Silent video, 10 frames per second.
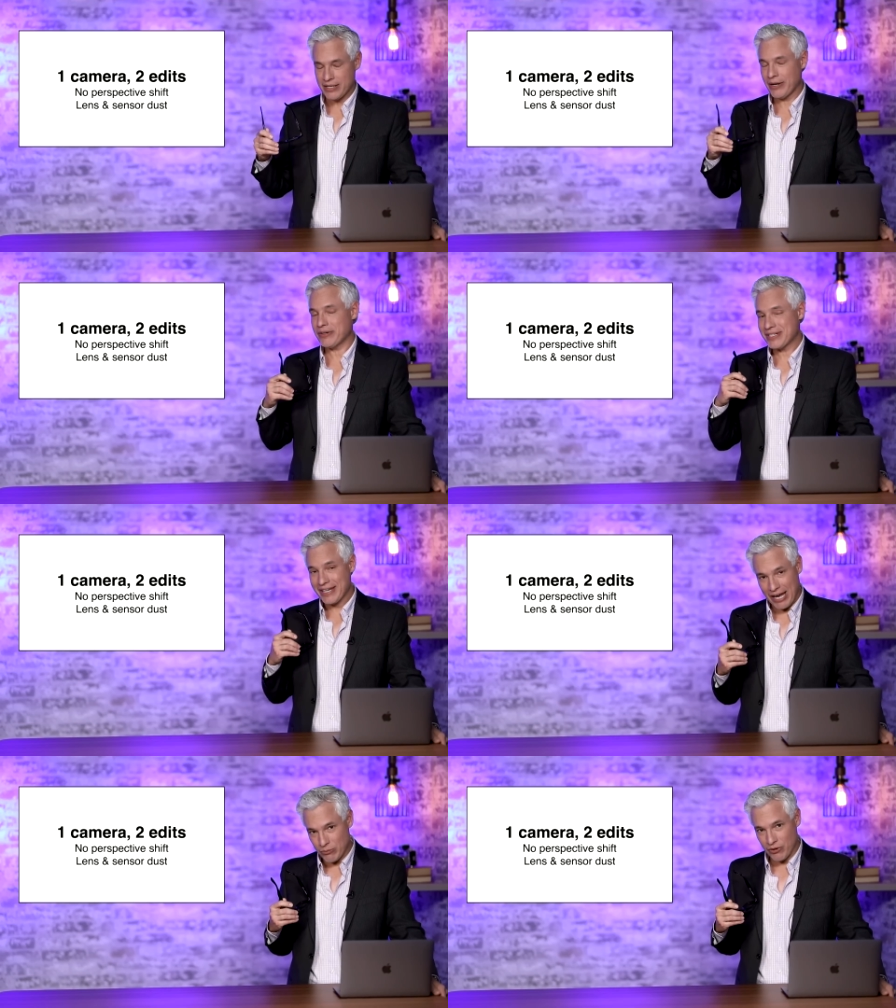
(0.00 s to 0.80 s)
Now, as a
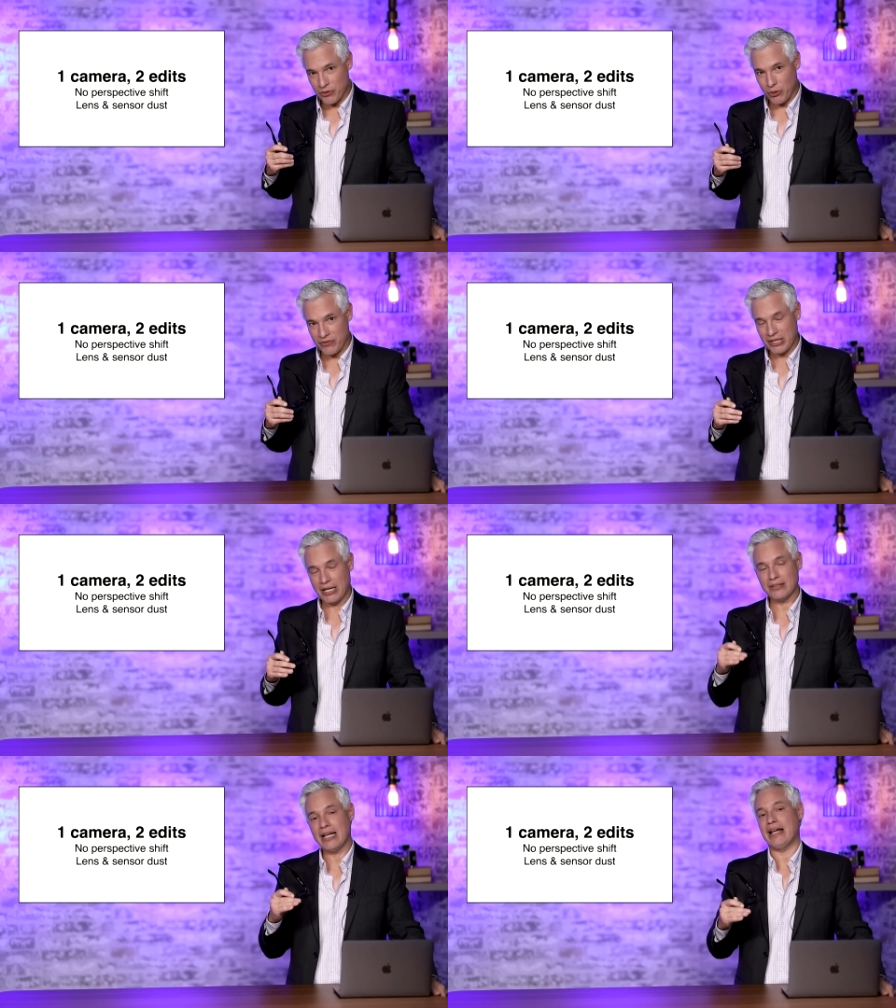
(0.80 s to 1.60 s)
camera viewer, I've done a
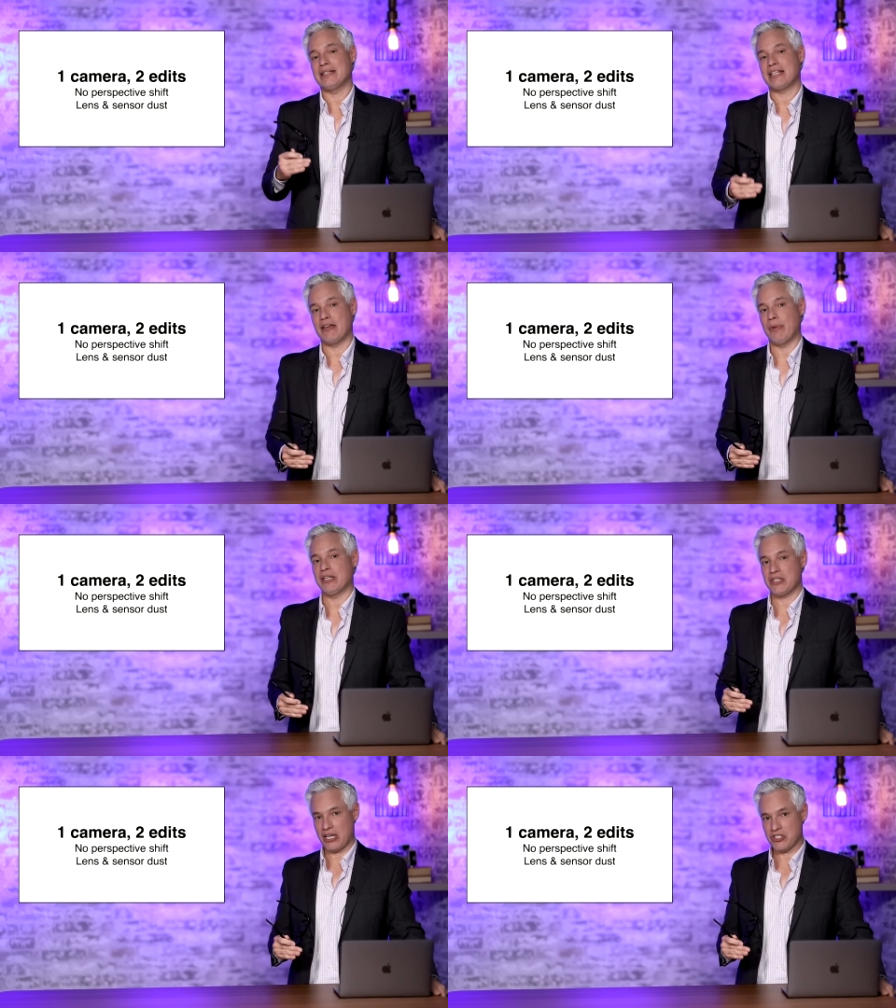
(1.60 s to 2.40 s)
lot of
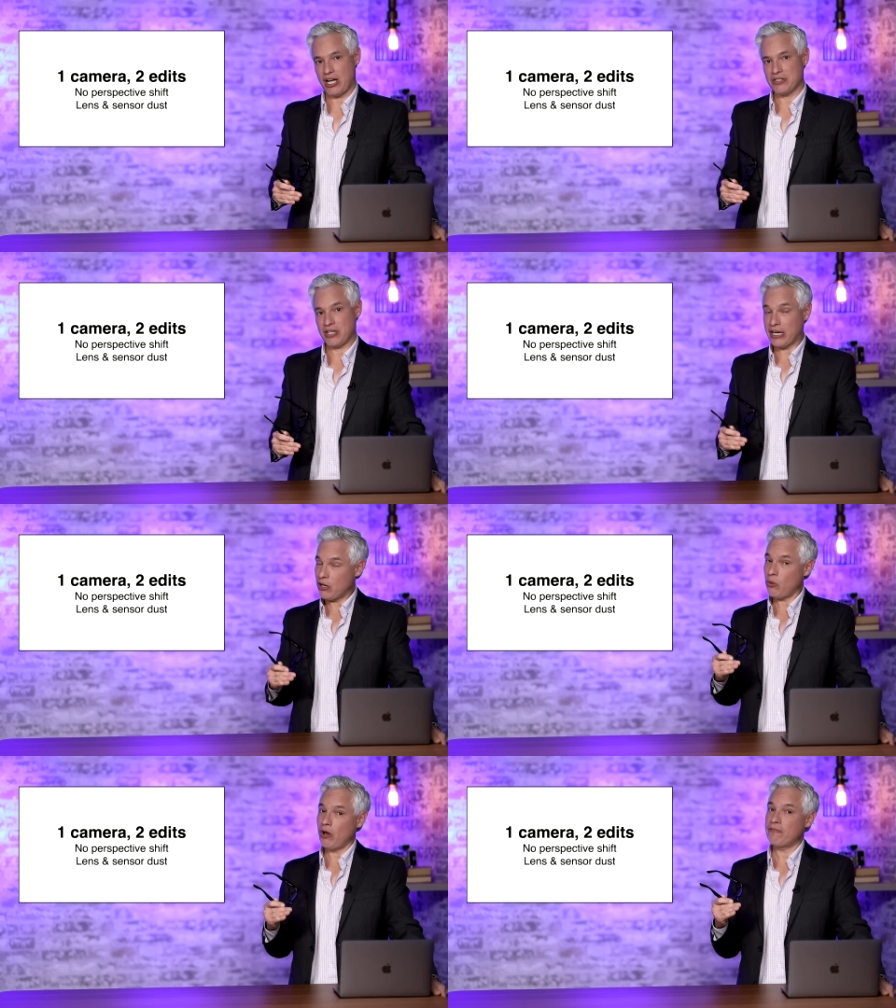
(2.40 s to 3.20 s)
side-by-side -side shots, and I
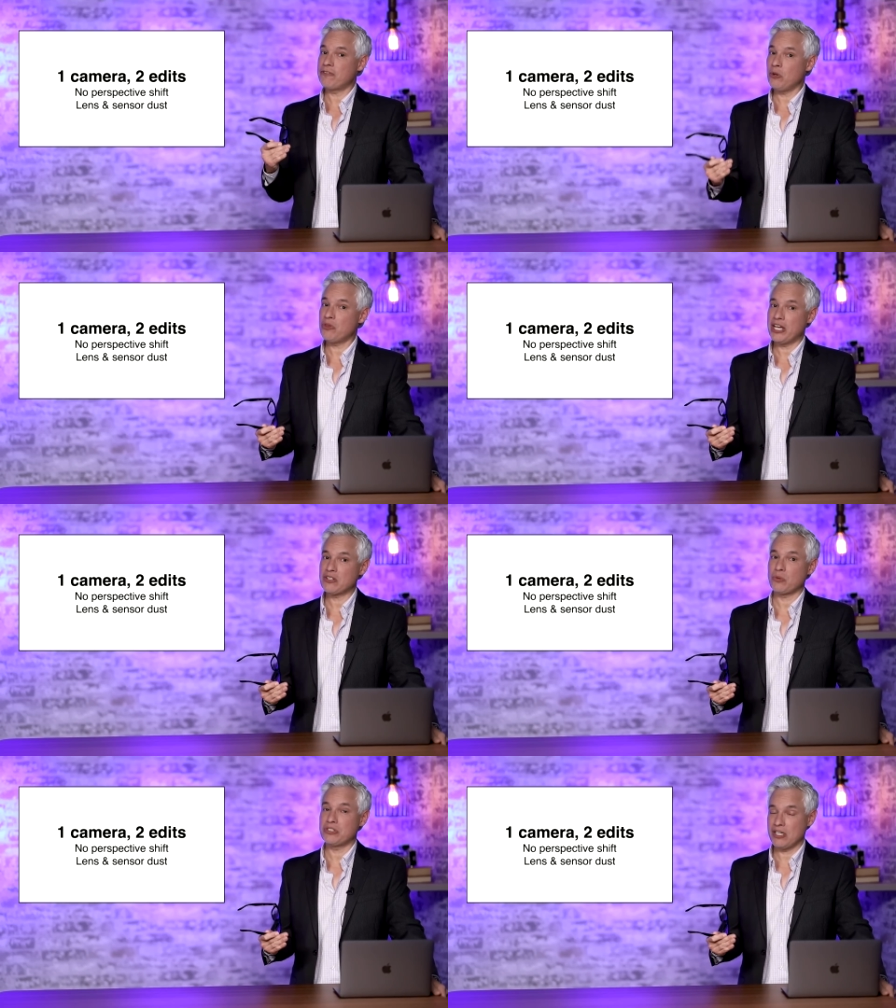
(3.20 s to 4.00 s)
know a few
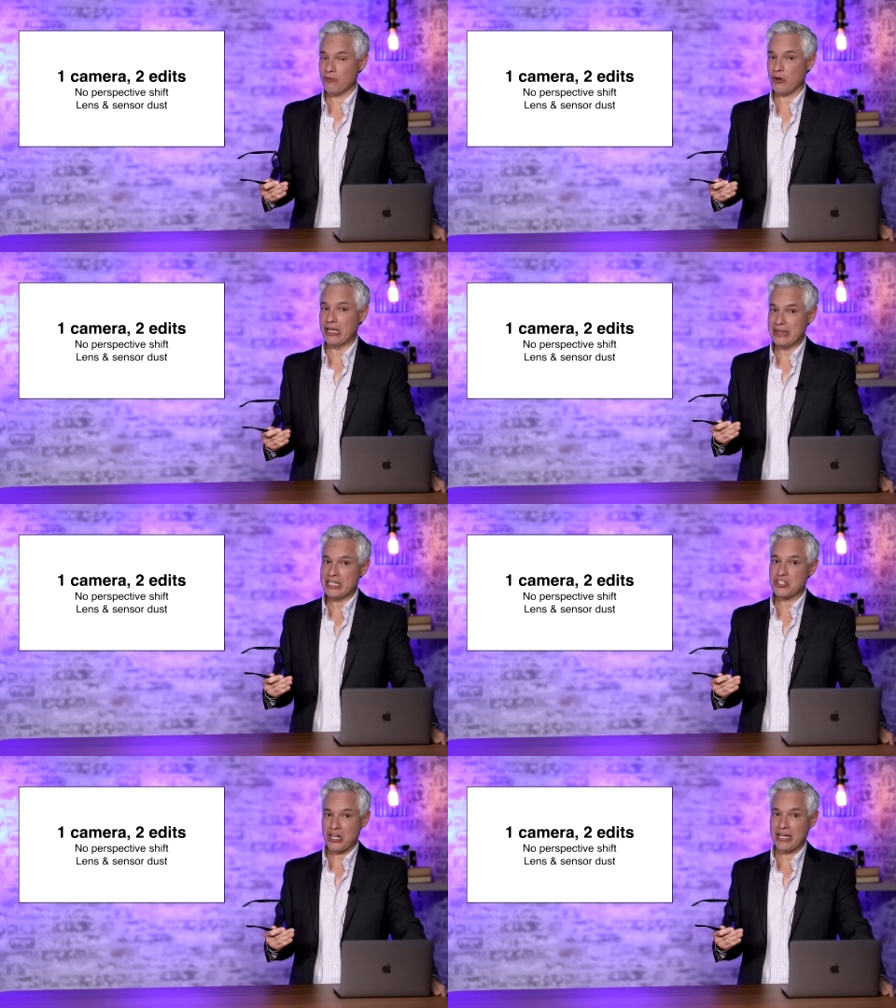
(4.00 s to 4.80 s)
things will differ in
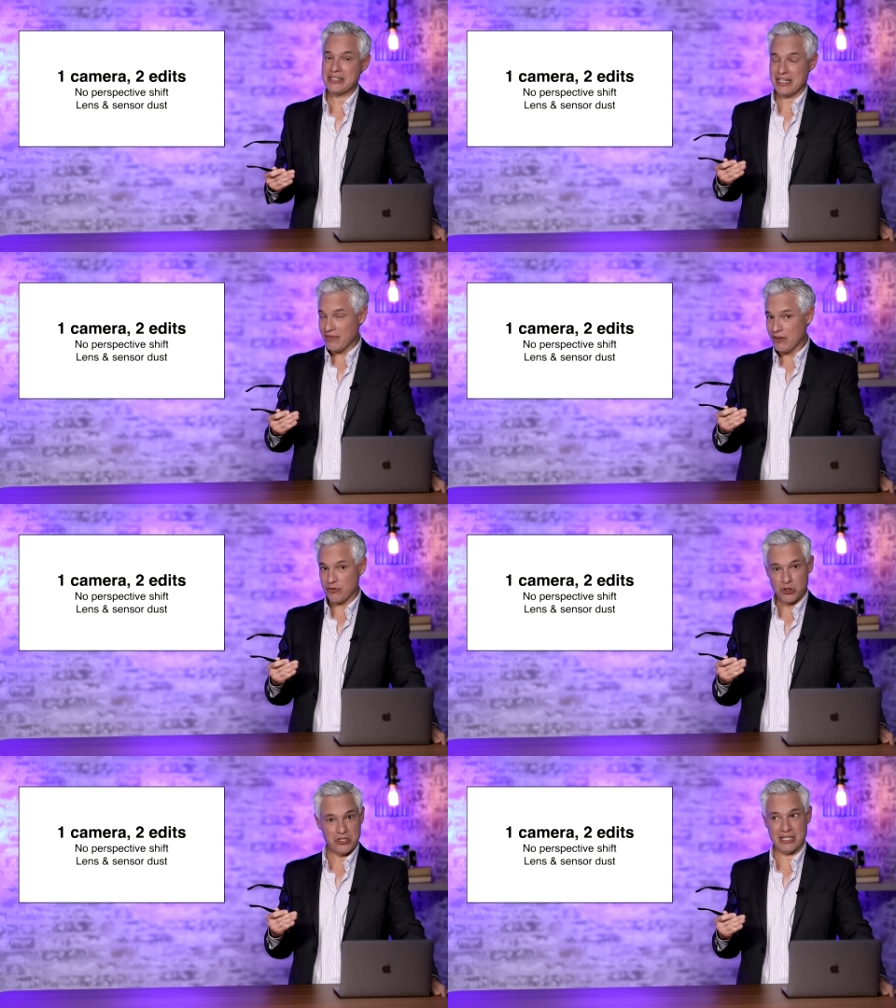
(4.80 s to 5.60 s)
these shots even if
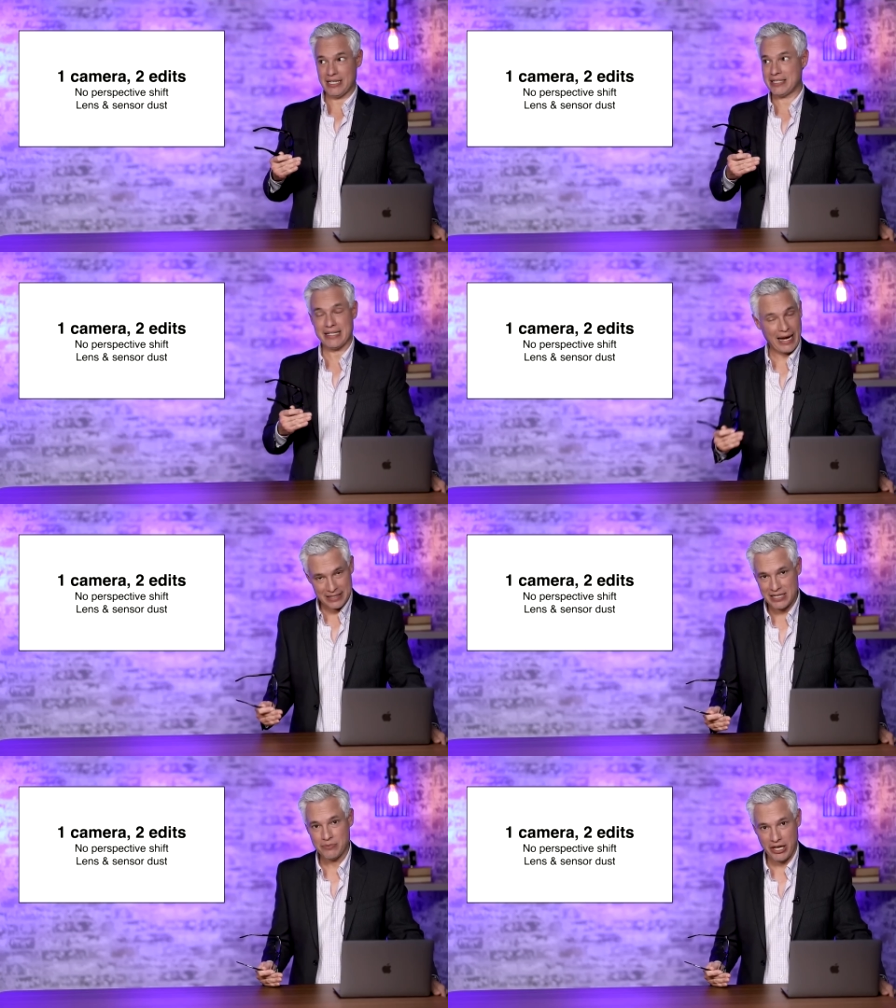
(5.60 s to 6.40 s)
you're using the exact
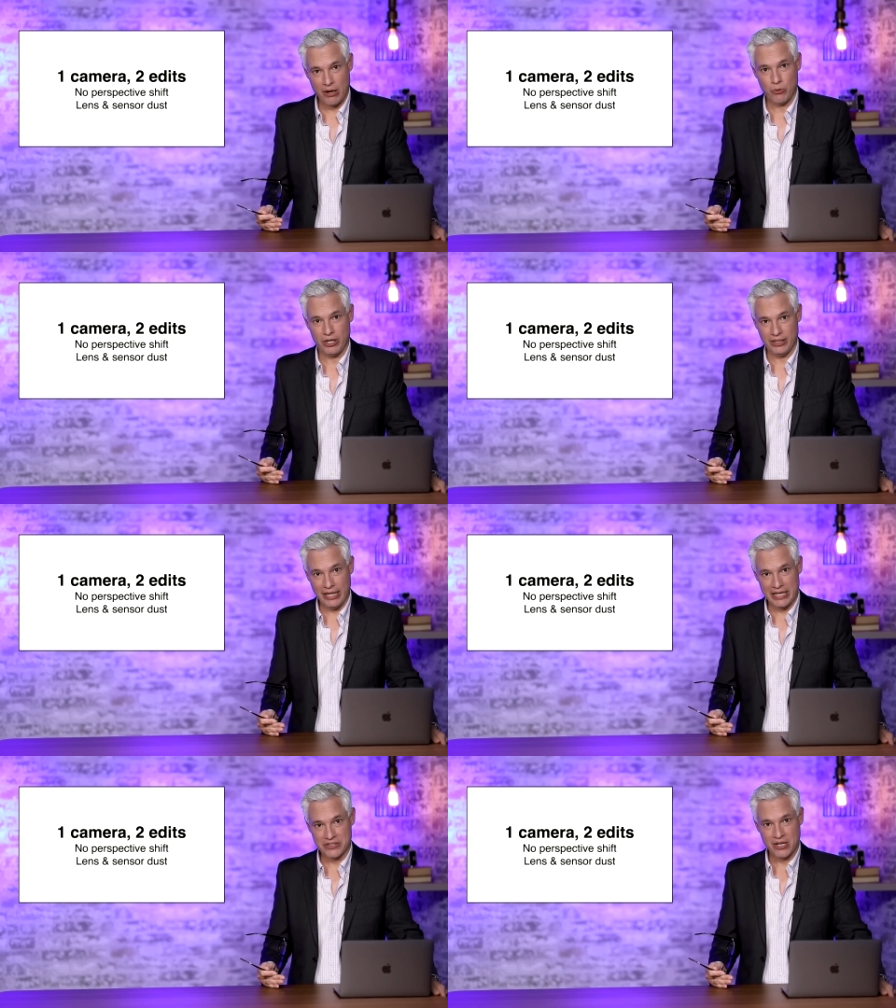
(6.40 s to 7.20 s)
same camera and
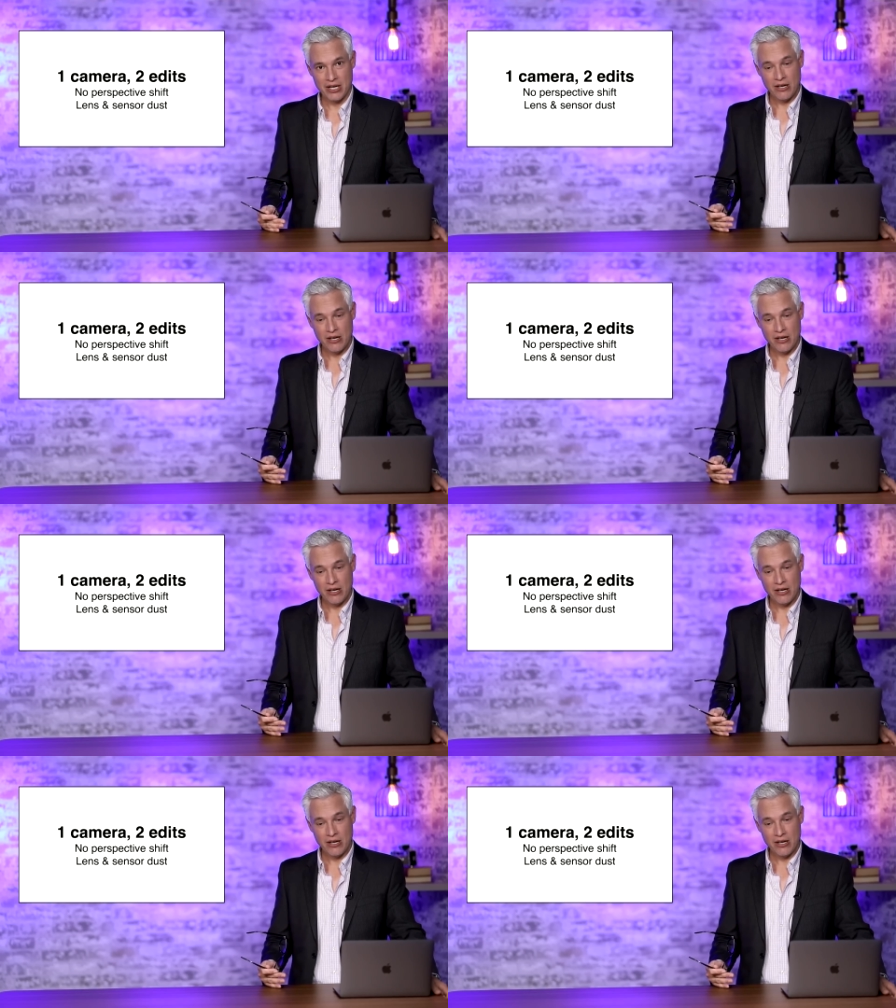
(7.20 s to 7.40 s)
lens.